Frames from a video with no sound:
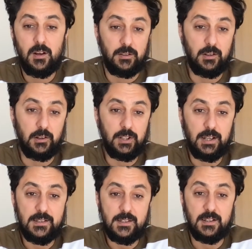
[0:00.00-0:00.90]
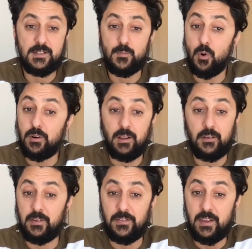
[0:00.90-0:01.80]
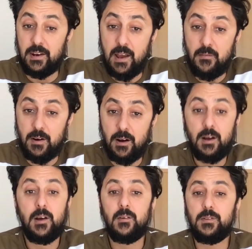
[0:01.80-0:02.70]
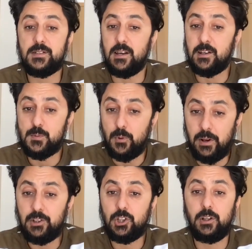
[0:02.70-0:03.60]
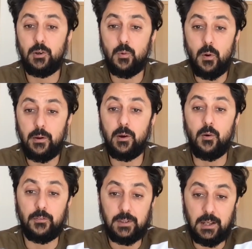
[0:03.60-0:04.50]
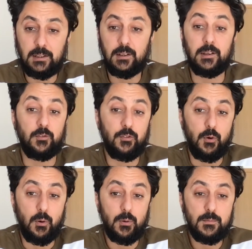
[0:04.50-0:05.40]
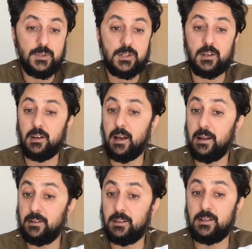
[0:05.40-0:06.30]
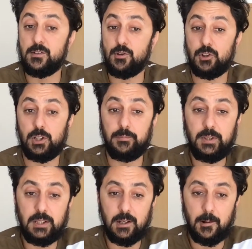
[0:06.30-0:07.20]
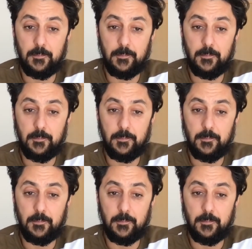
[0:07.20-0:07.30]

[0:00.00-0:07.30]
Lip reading: Nowadays, it's more relevant than ever with exponentially growing of data in forums and in social media.